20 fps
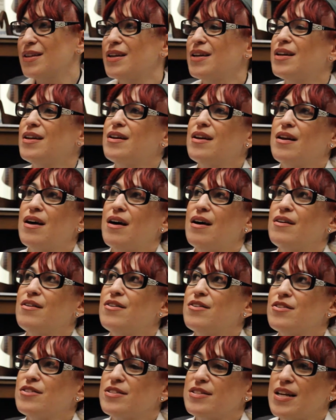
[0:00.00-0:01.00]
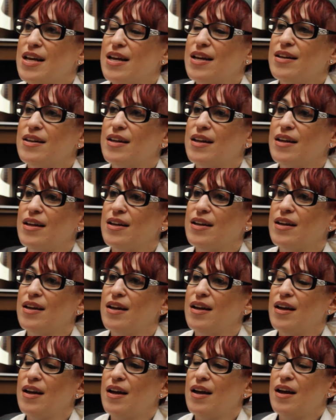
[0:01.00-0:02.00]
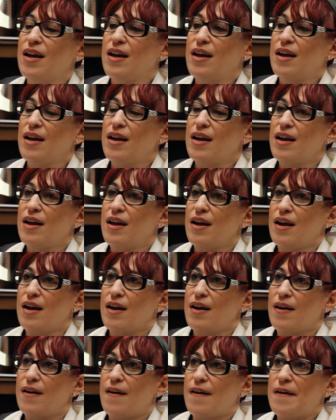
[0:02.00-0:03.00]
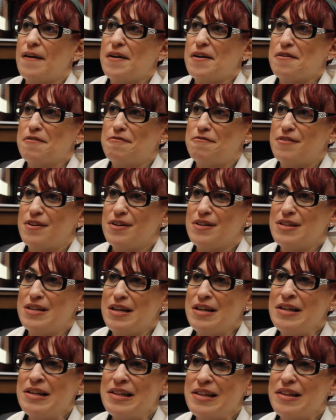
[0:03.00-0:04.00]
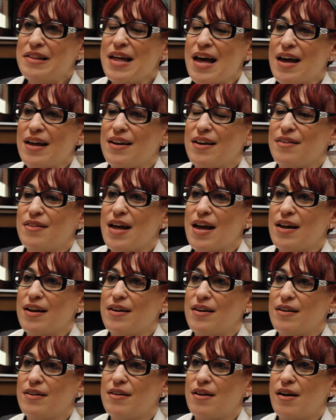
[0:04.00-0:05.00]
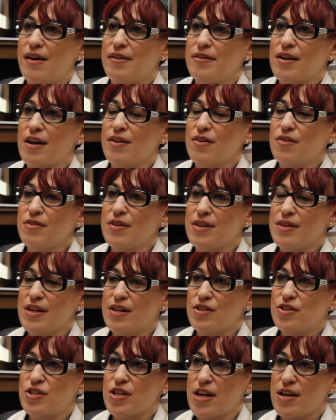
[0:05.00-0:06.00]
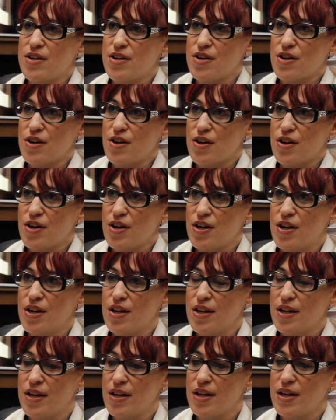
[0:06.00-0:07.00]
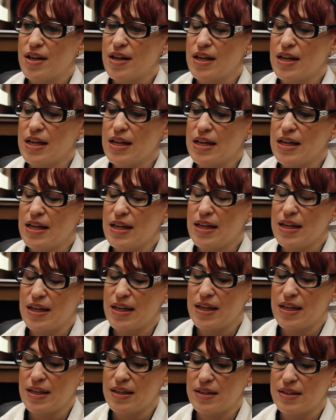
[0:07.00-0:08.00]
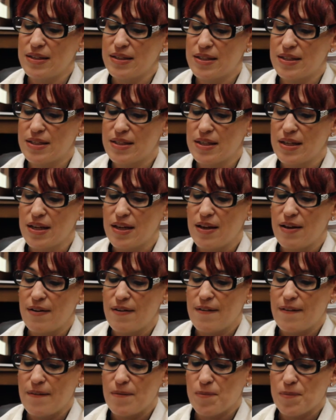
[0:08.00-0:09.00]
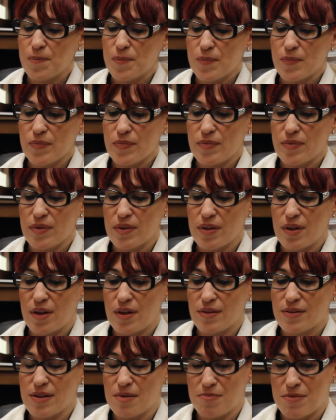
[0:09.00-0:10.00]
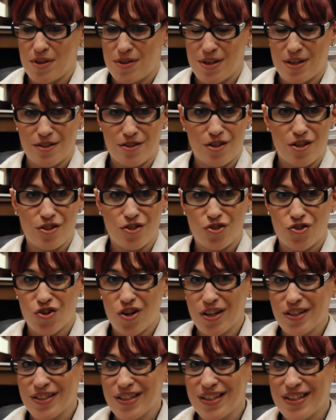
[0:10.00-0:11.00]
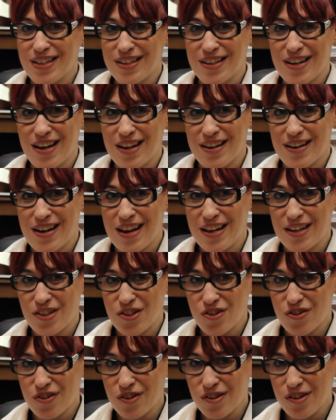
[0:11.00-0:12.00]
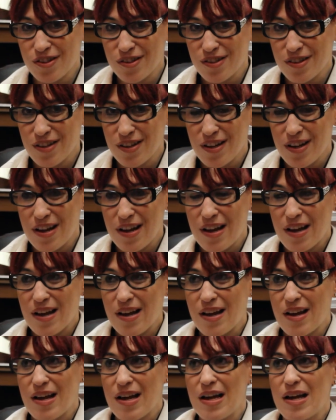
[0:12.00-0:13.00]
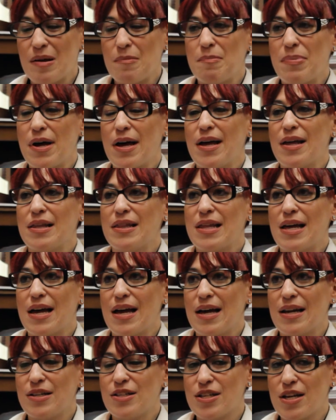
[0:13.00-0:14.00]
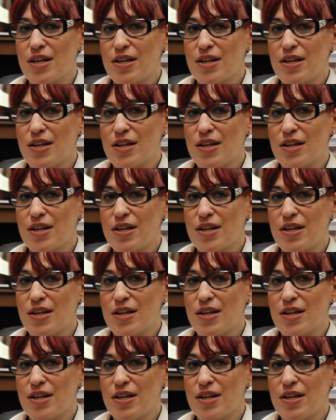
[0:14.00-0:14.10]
an understanding of that not only that gender is something that's constructed and not natural, but that